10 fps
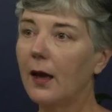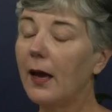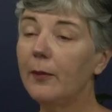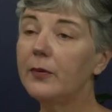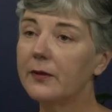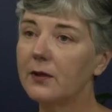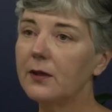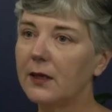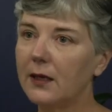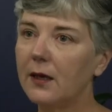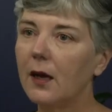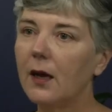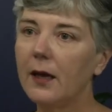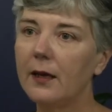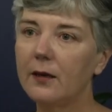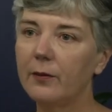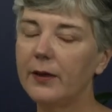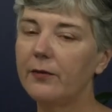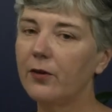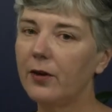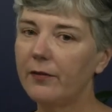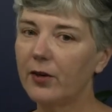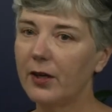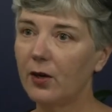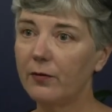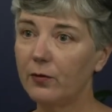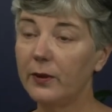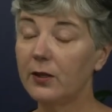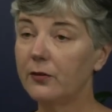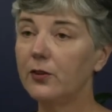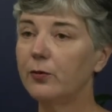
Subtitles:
Absolutely. It can be very, very helpful because you